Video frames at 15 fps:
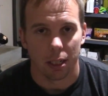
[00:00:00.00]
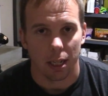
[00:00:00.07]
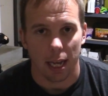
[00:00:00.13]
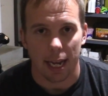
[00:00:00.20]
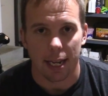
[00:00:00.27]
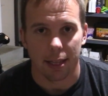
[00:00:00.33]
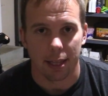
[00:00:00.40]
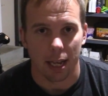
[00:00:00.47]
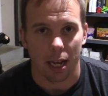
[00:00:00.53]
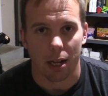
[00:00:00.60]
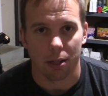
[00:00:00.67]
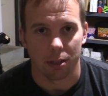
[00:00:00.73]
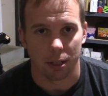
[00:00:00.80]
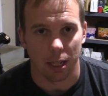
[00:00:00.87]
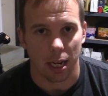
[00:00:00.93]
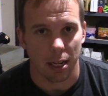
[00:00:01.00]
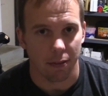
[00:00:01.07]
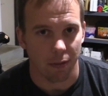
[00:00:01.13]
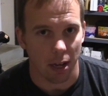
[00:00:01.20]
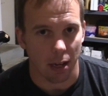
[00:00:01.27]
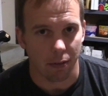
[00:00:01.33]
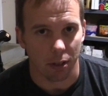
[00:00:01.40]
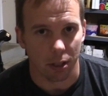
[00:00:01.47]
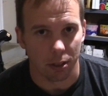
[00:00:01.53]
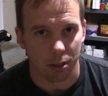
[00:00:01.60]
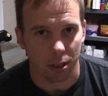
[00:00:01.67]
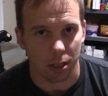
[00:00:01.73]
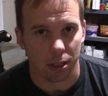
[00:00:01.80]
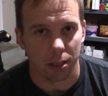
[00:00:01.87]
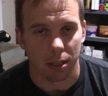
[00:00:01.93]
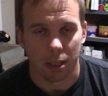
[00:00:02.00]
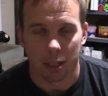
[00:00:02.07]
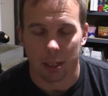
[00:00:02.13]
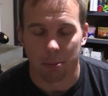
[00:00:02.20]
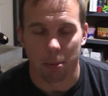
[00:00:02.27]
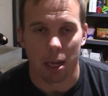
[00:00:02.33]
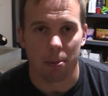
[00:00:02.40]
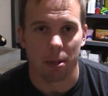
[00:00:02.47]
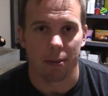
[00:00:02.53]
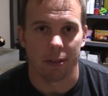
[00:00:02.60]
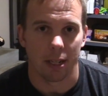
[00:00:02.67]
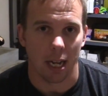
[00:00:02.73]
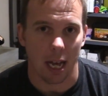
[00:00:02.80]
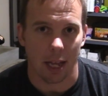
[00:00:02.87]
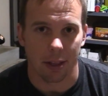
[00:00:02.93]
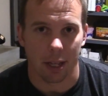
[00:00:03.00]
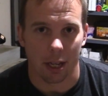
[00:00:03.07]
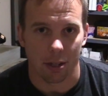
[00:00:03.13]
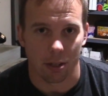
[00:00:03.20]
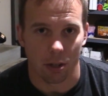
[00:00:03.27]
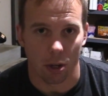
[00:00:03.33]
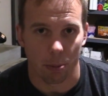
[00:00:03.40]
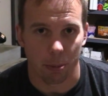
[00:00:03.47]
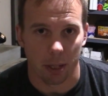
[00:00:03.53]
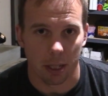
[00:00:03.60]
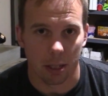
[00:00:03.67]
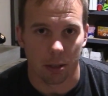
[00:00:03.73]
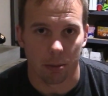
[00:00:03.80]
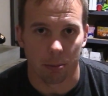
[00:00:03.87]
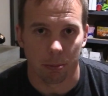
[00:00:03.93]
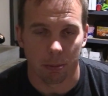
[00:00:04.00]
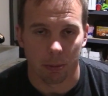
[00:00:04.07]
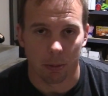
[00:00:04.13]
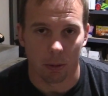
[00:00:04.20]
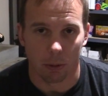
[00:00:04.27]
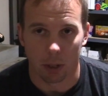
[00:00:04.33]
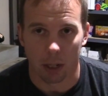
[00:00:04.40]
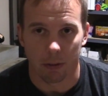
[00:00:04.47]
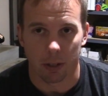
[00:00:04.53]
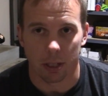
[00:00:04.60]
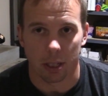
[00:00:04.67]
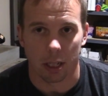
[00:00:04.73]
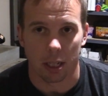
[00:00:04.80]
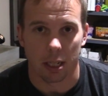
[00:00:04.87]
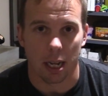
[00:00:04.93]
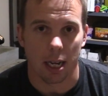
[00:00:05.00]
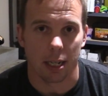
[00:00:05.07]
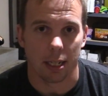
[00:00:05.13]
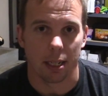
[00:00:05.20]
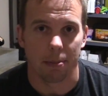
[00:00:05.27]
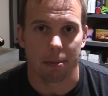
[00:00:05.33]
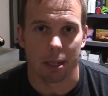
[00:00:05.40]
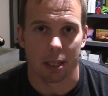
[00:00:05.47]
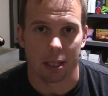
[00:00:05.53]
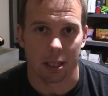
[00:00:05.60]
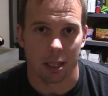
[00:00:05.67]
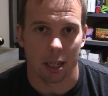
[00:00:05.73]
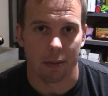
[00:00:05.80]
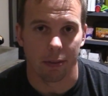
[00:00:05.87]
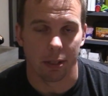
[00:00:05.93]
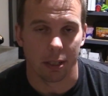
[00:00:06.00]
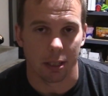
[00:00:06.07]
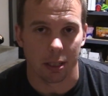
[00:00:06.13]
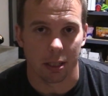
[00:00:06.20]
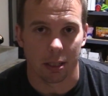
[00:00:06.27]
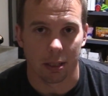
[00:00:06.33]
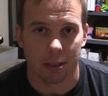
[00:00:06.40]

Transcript: 8,000, 8,500, maybe even 9,000 RPM, whatever it's going to take to get me into 7s.